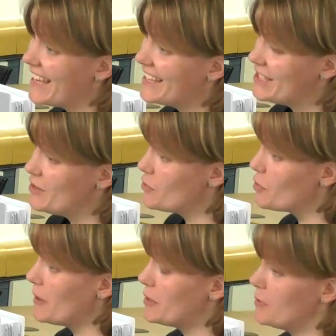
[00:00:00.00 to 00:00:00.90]
And did you
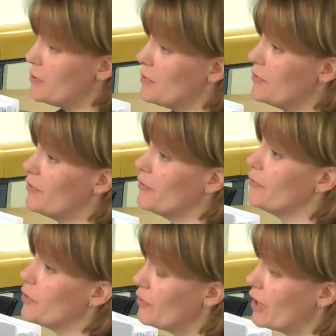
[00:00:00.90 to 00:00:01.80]
talk about it with your
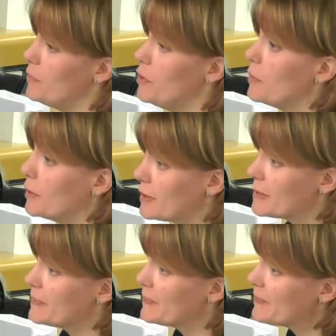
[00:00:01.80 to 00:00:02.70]
fellow
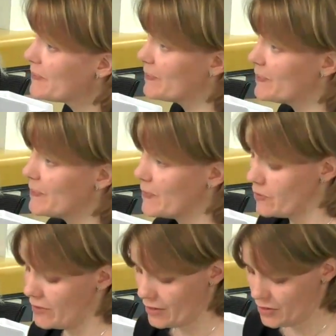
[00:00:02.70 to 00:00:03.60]
pupils,
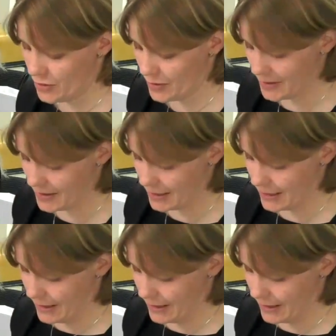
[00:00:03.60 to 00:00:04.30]
your fellow students?